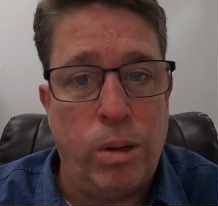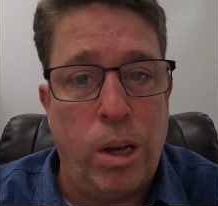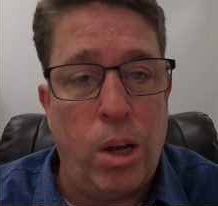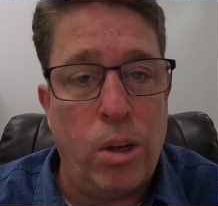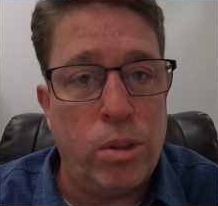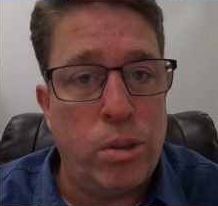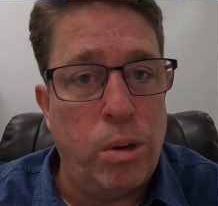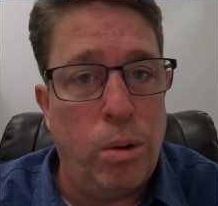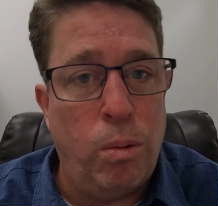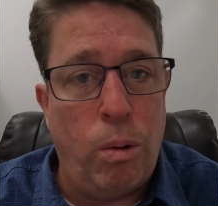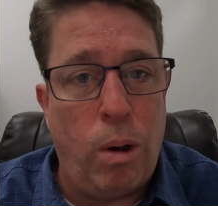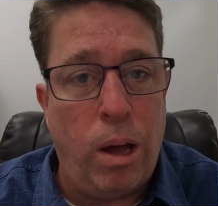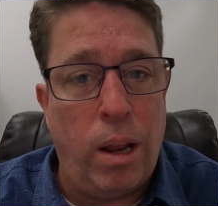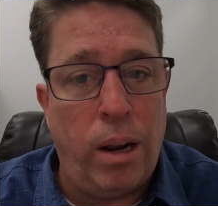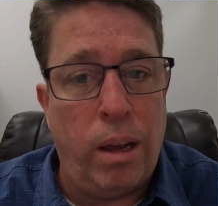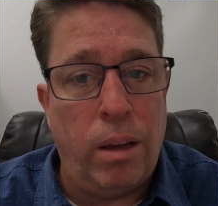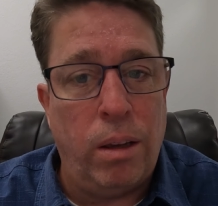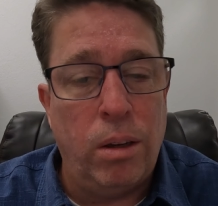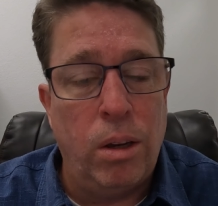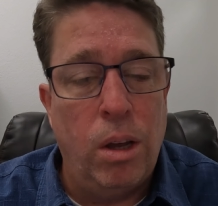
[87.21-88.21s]
We also
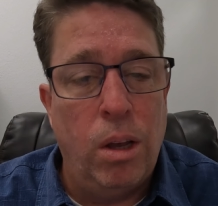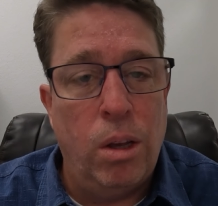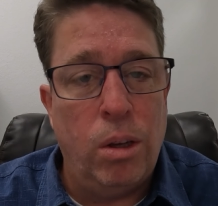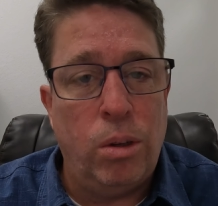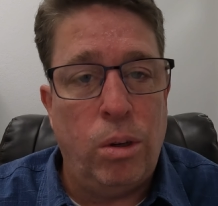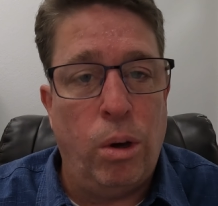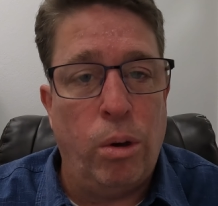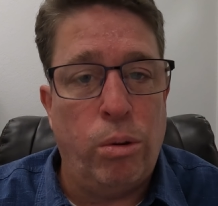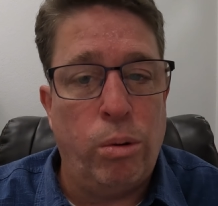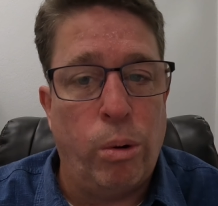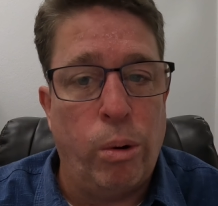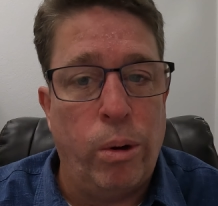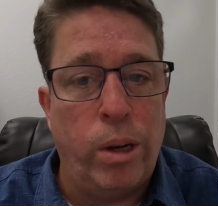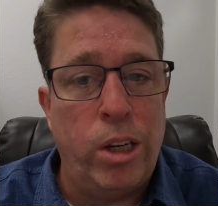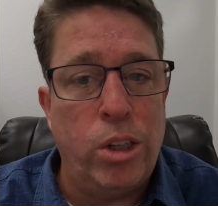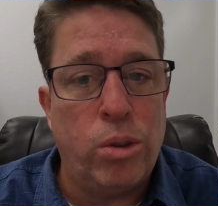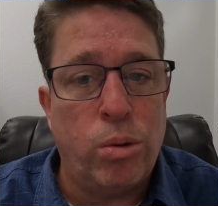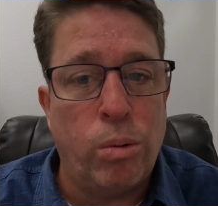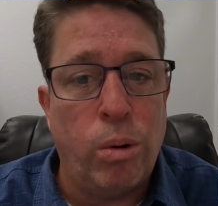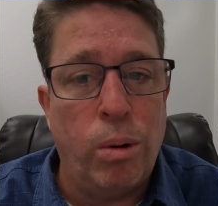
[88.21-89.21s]
want to go through
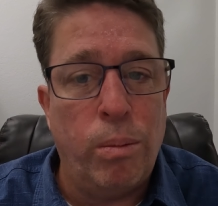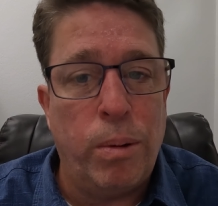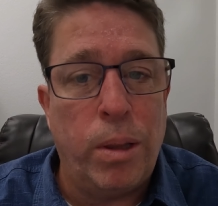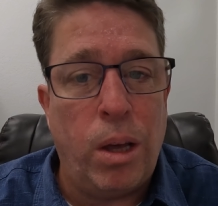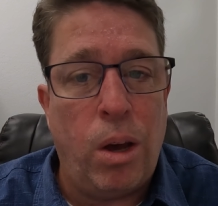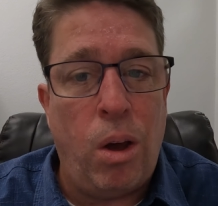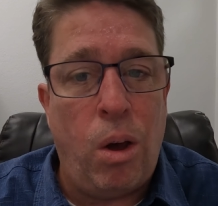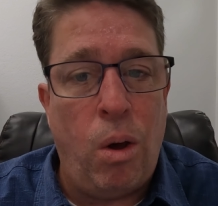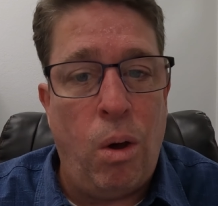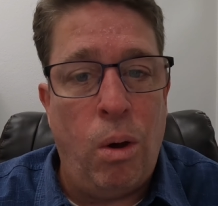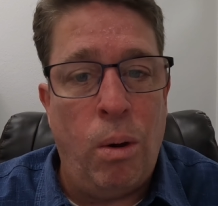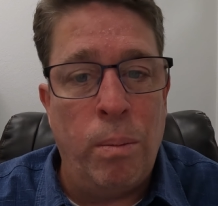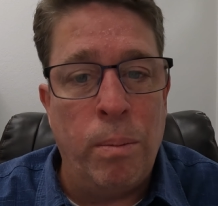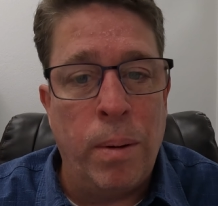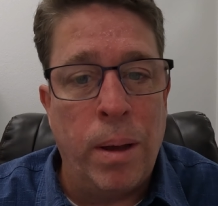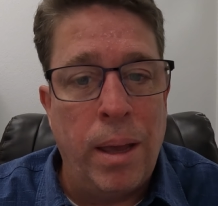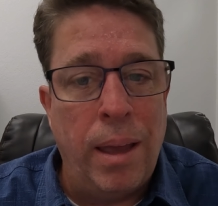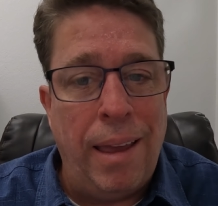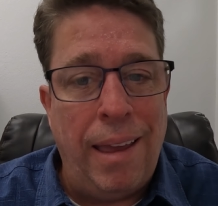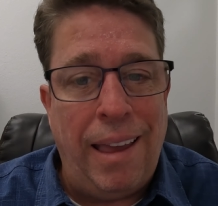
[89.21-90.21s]
each room of the
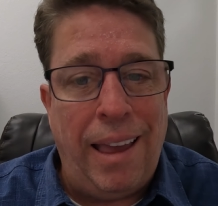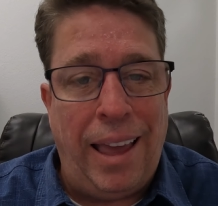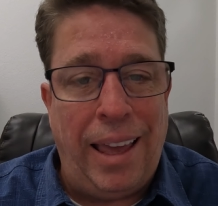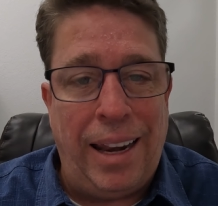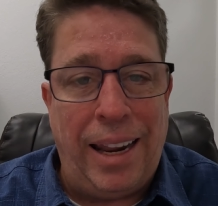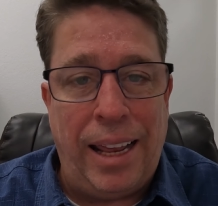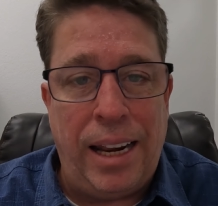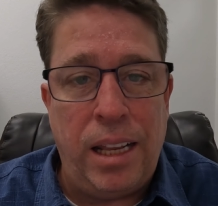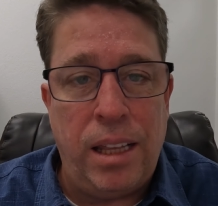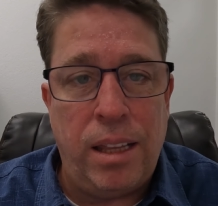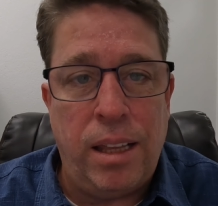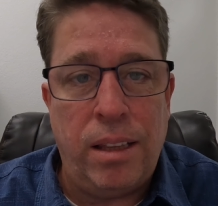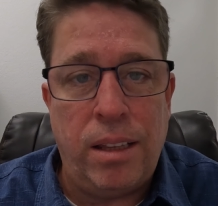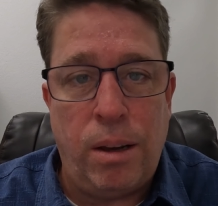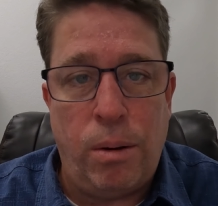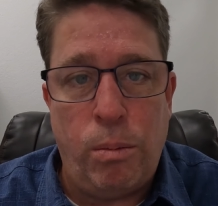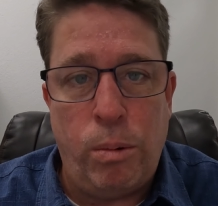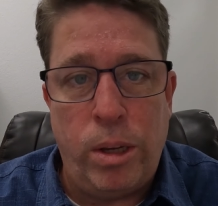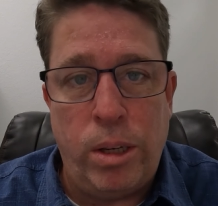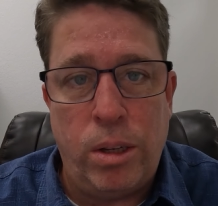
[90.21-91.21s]
home and anything
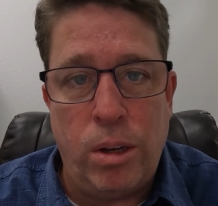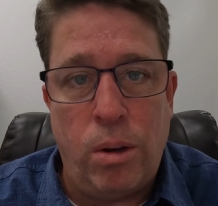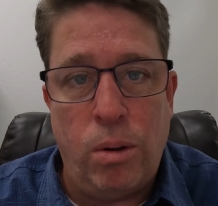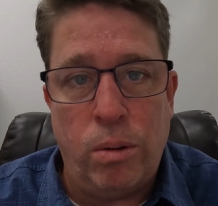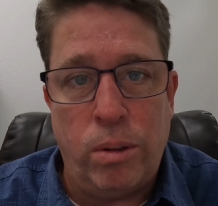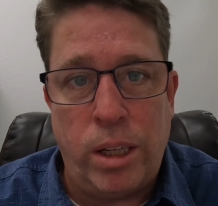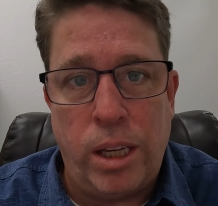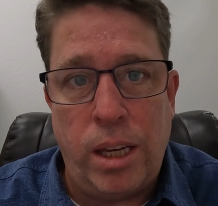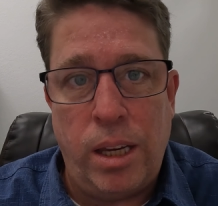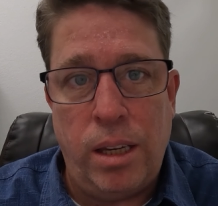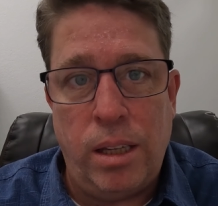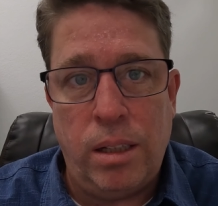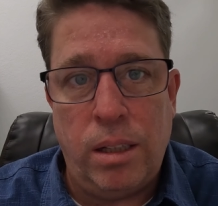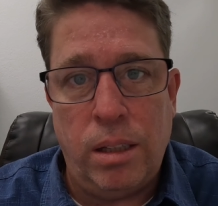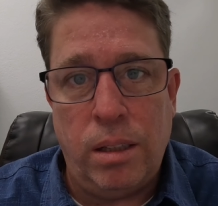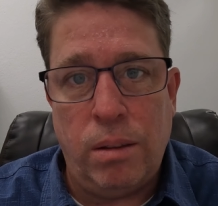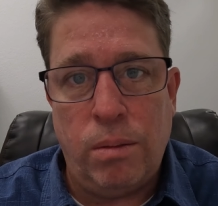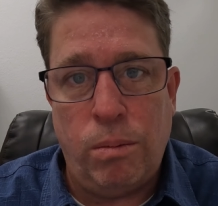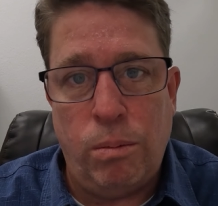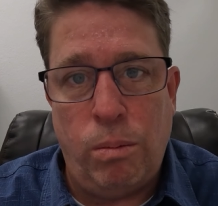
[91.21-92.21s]
that we don't
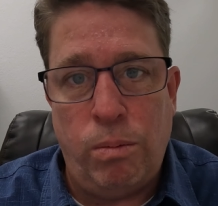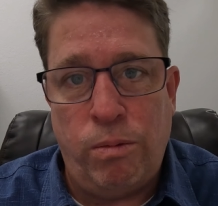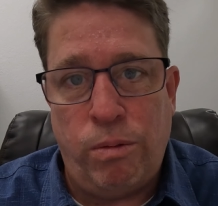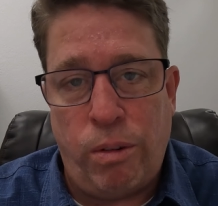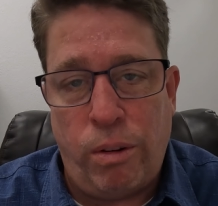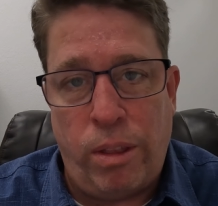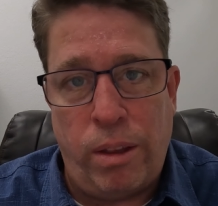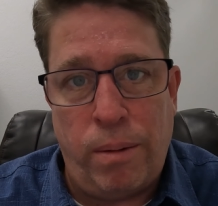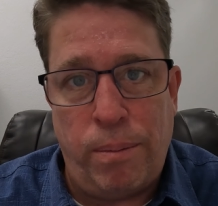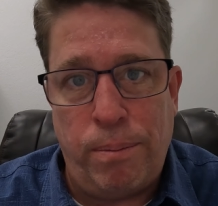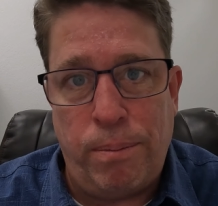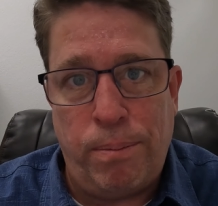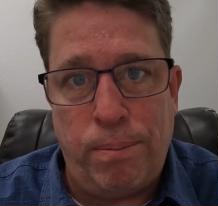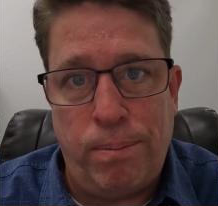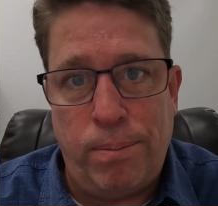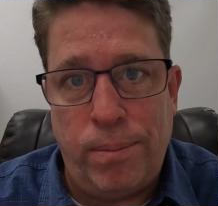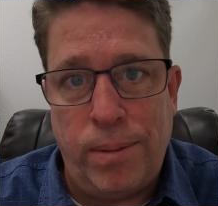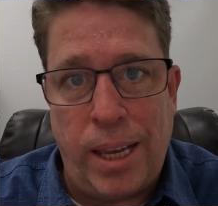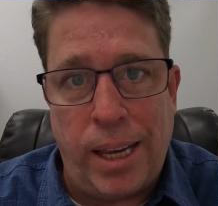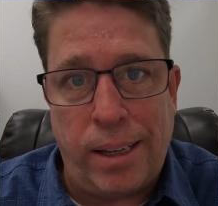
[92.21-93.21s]
need for the
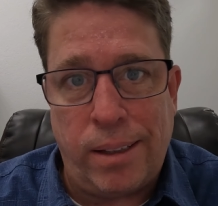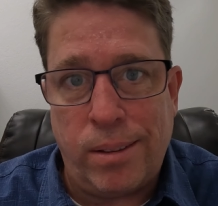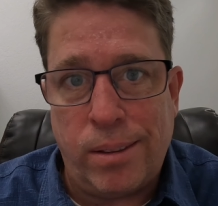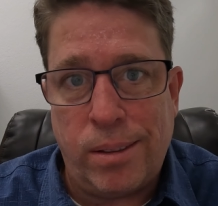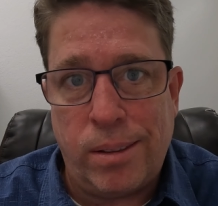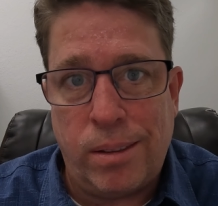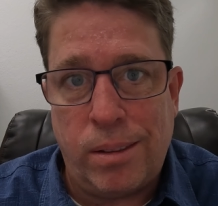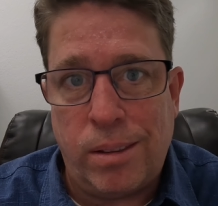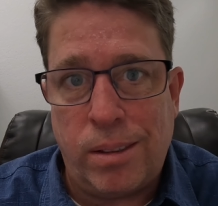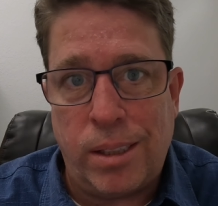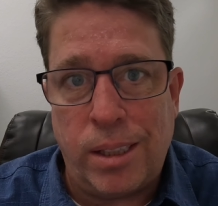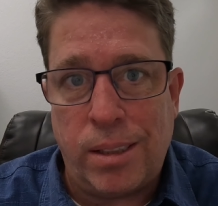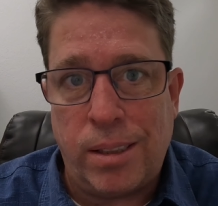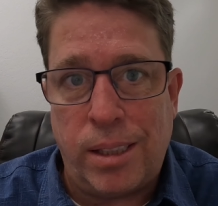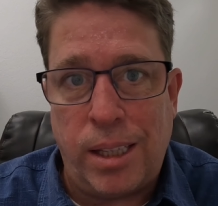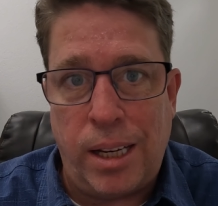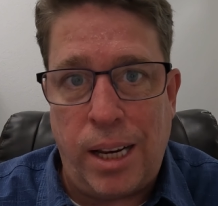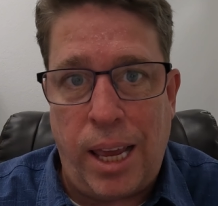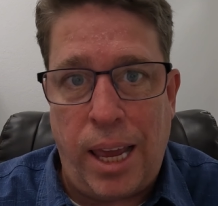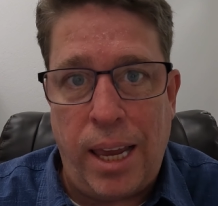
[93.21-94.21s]
next
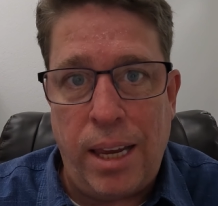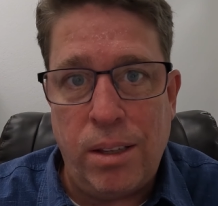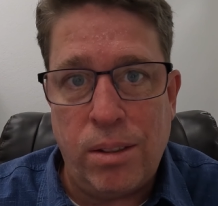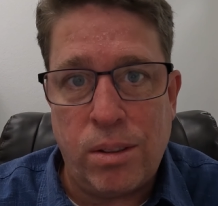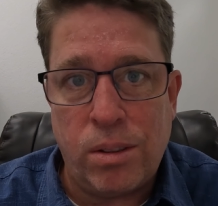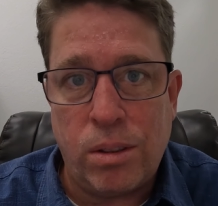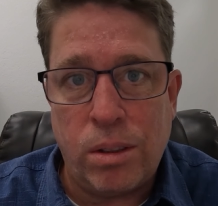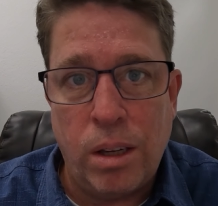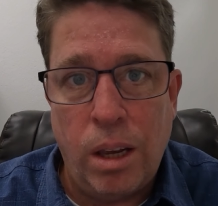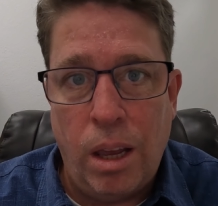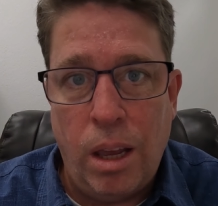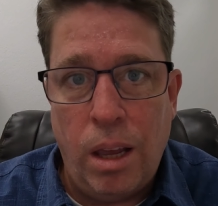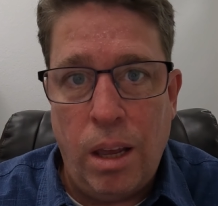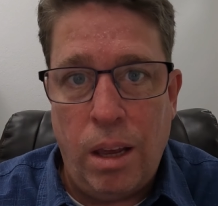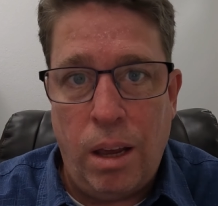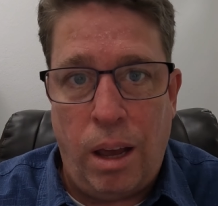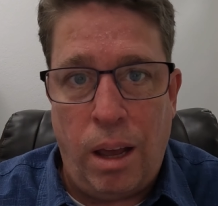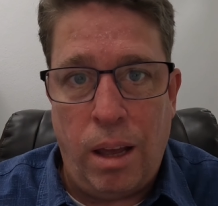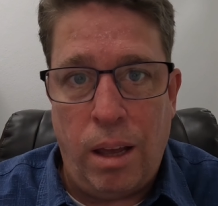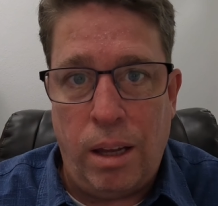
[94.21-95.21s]
sixty days
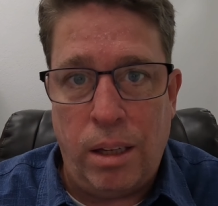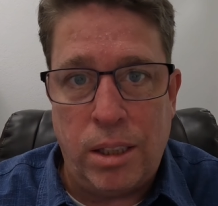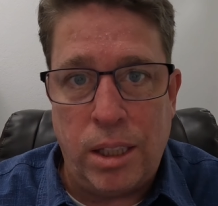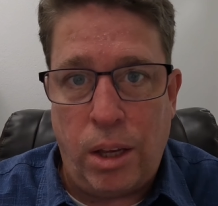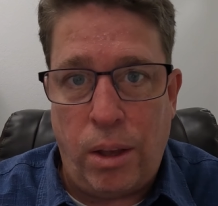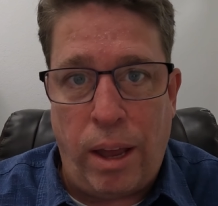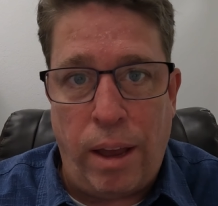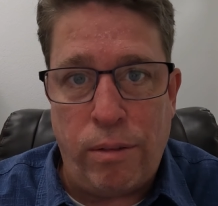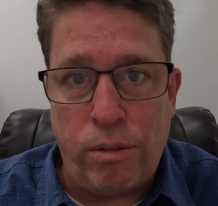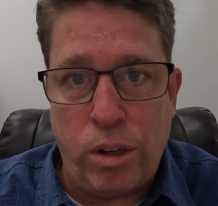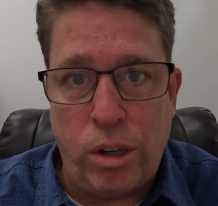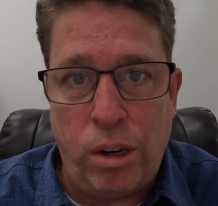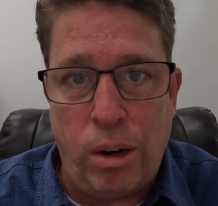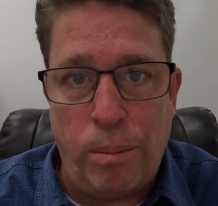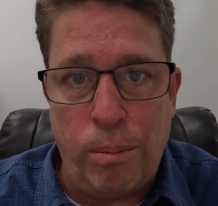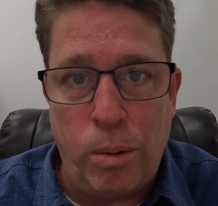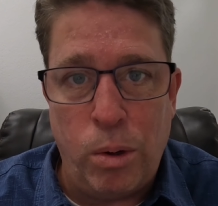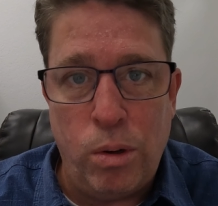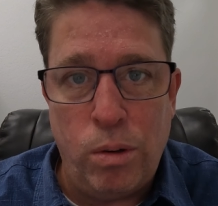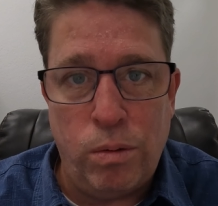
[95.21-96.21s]
uh, until after
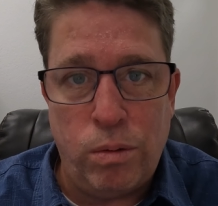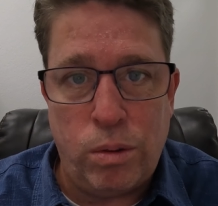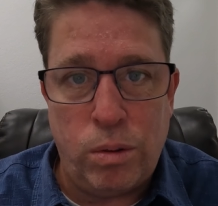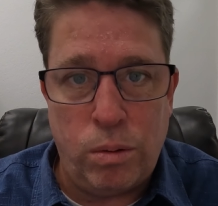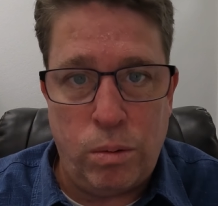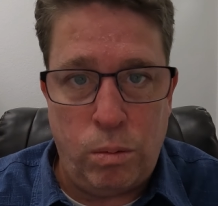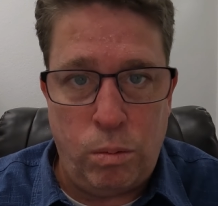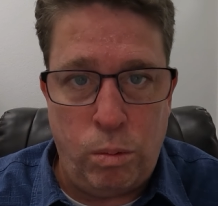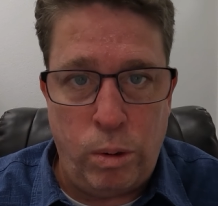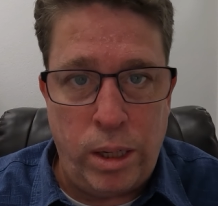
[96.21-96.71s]
you're moved,